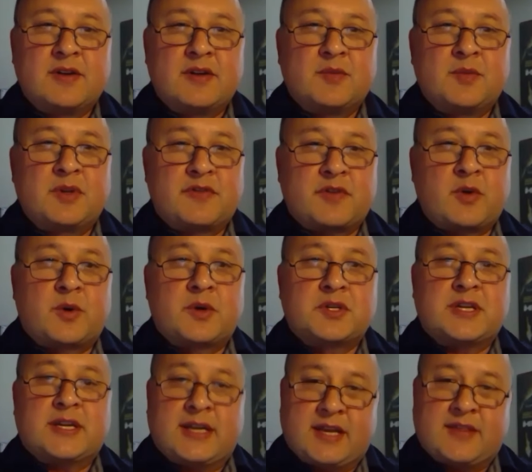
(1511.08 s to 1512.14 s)
Well, of
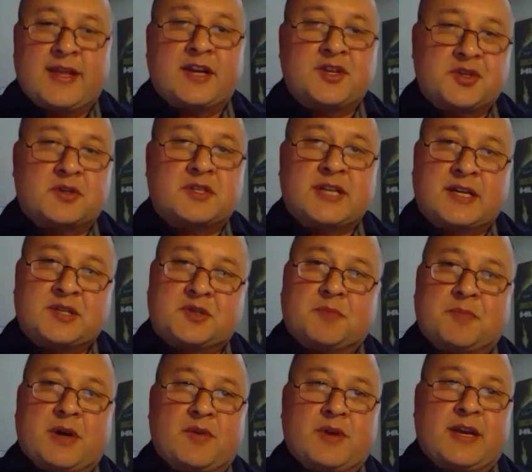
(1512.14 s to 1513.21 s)
course it did. That's your
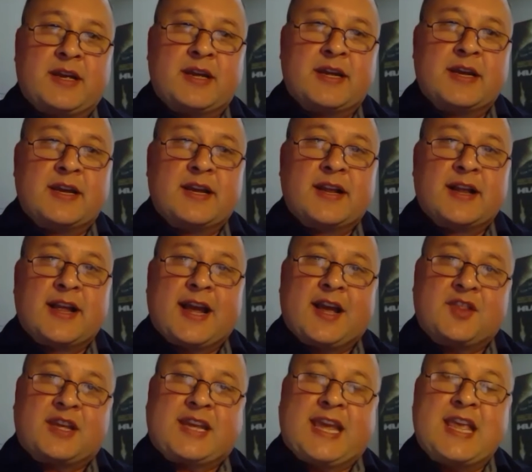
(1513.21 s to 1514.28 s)
testimony.
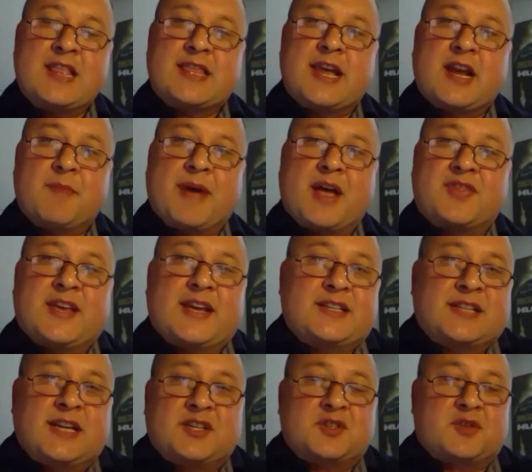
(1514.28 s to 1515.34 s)
And the key thing about that
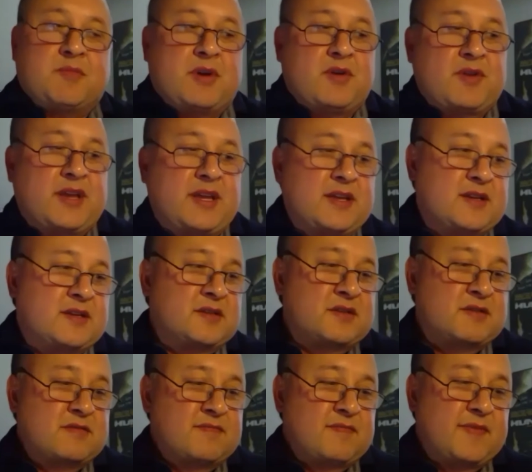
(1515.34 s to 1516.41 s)
testimony
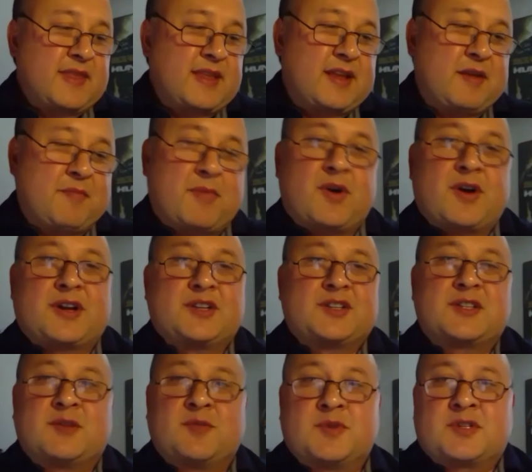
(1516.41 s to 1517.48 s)
is, and
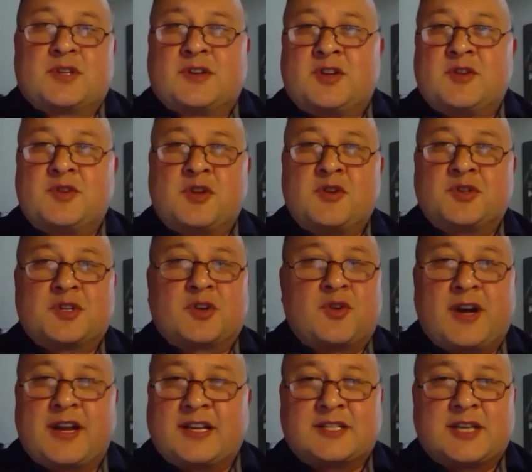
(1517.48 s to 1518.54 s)
Marcus, you used a
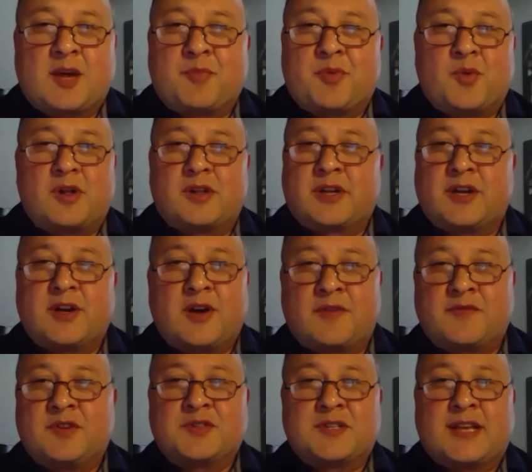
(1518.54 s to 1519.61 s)
great example a while ago.
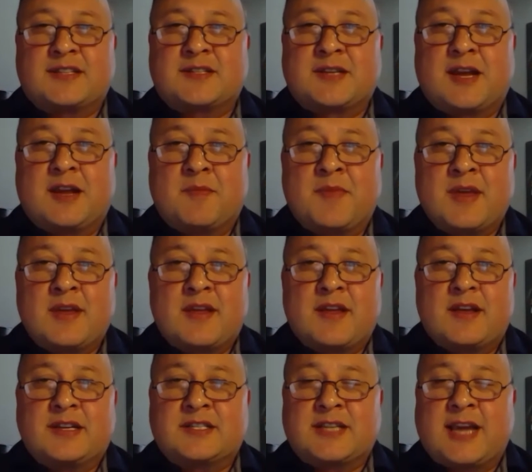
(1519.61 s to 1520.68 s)
I've used that same
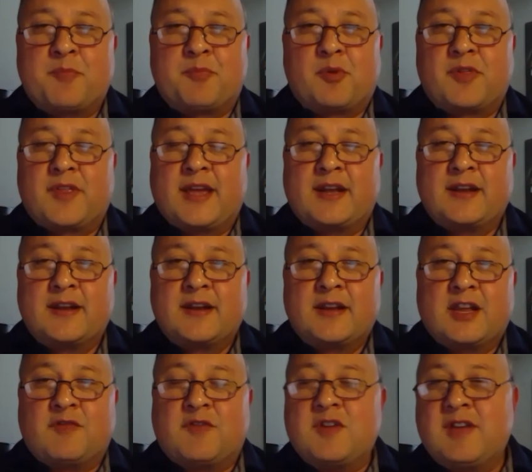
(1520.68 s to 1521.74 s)
example, that
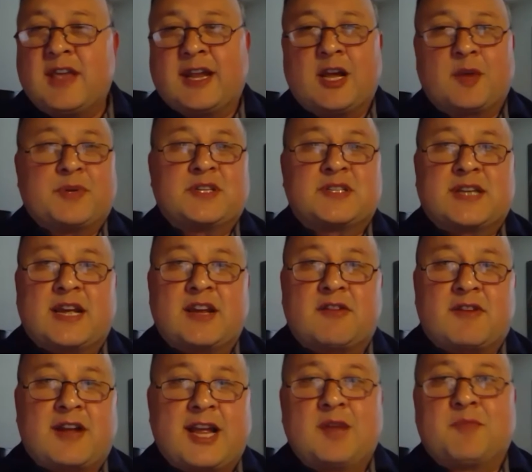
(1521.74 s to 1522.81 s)
if you get up and say
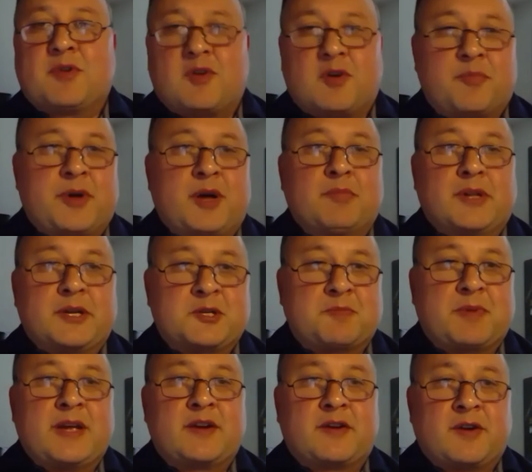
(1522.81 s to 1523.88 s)
your name, you're a public
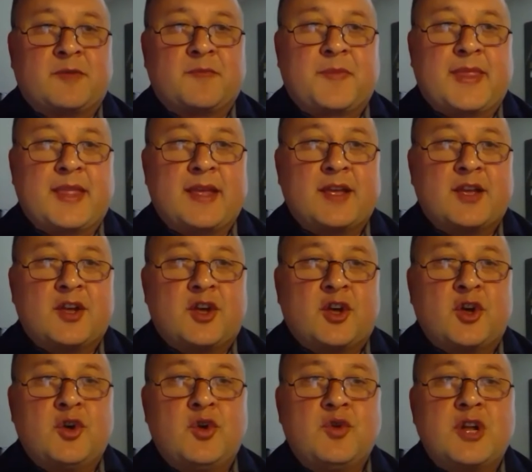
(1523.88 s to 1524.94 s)
speaker.
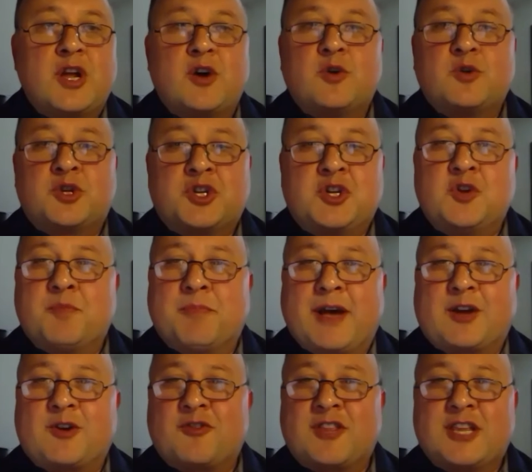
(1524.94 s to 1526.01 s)
Who knows you
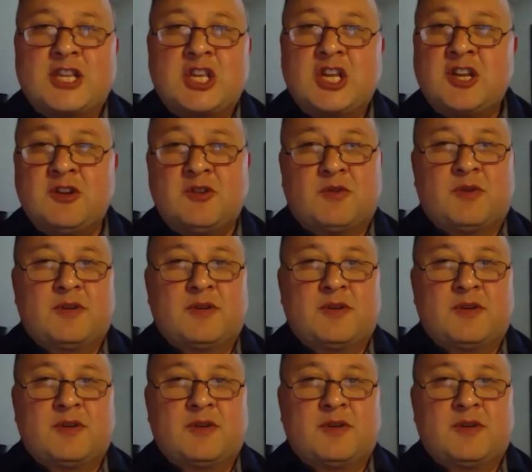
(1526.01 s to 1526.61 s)
better than you?